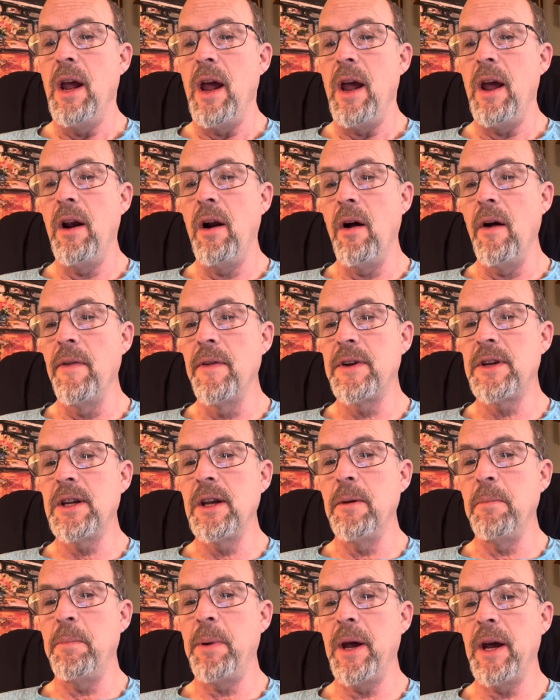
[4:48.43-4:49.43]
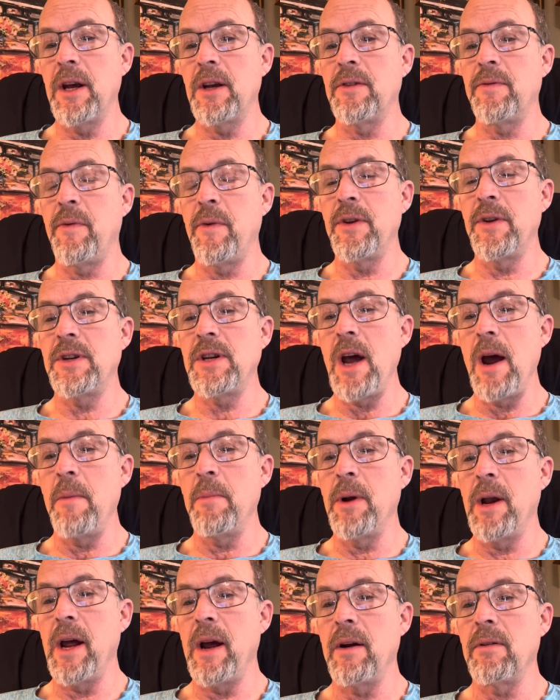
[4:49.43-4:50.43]
and all the tent pegs for the
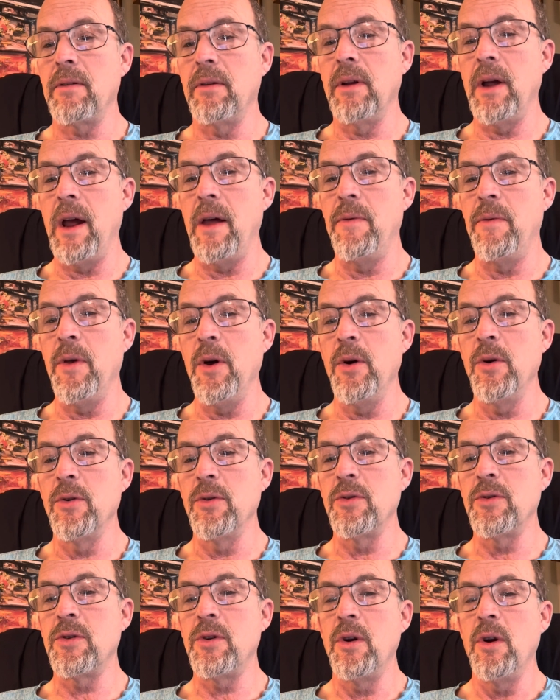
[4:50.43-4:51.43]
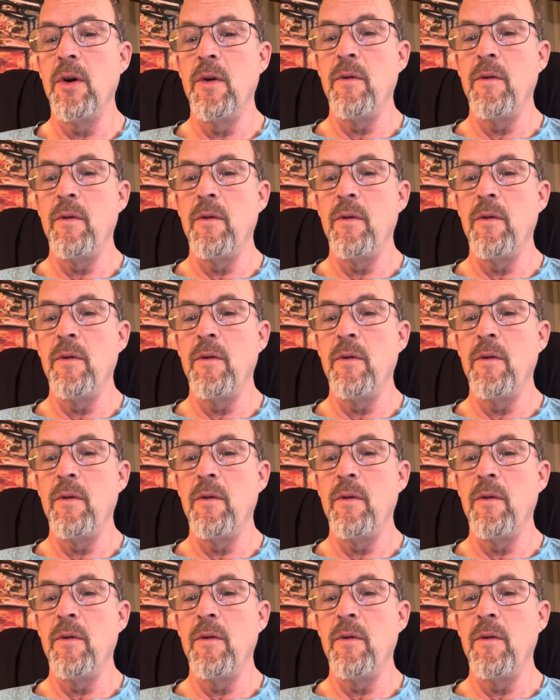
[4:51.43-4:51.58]
tabernacle and those